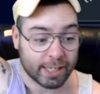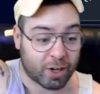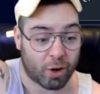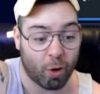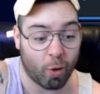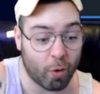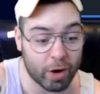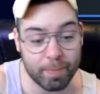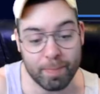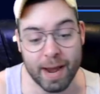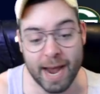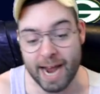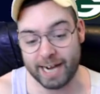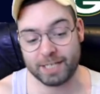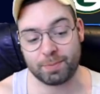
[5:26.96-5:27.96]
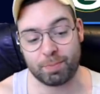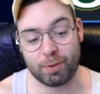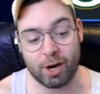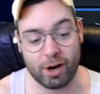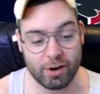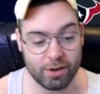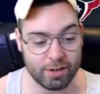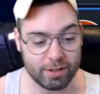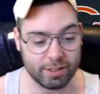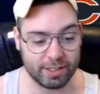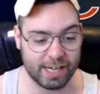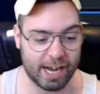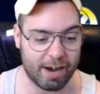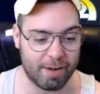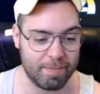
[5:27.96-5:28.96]
the quarterbacks, bro.
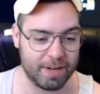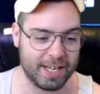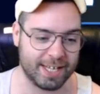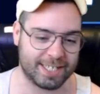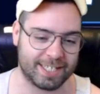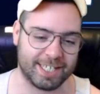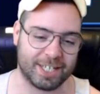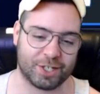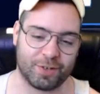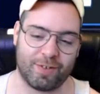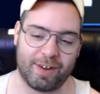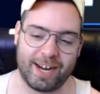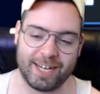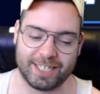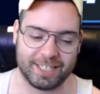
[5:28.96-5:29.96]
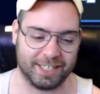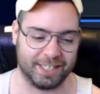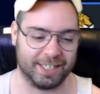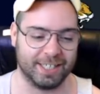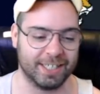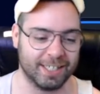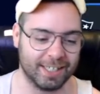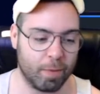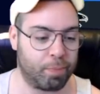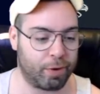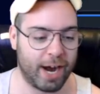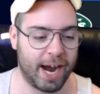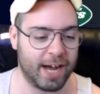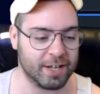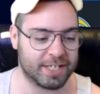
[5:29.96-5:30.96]
Now I'm in this situation. The
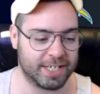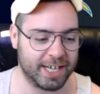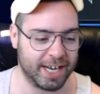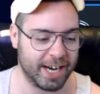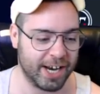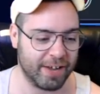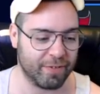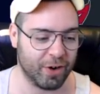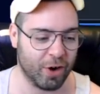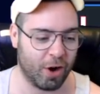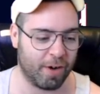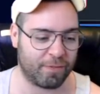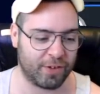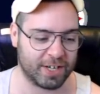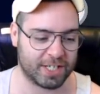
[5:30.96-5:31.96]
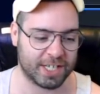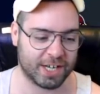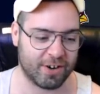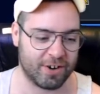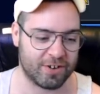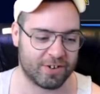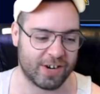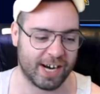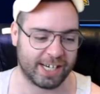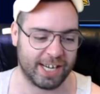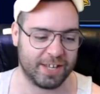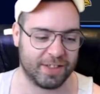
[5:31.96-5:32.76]
Browns didn't even offer us a contract